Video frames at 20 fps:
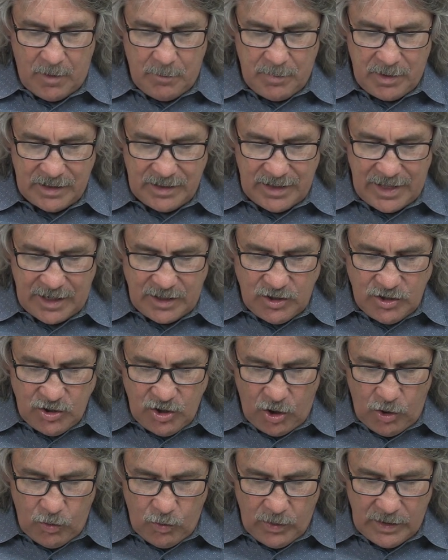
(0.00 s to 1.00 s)
But let
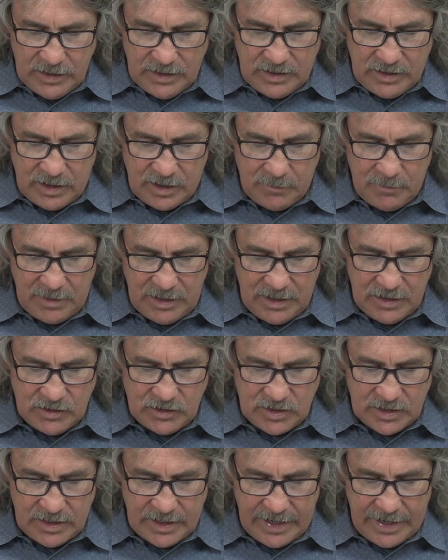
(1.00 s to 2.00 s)
no one come
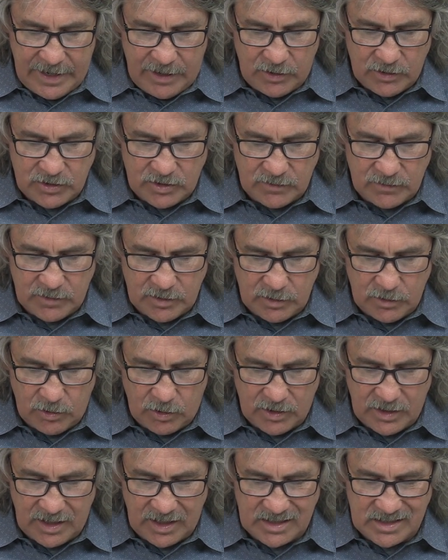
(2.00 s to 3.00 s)
into the house of the
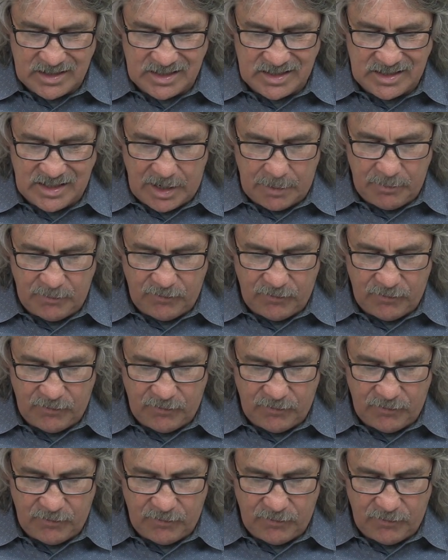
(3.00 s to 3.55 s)
Lord except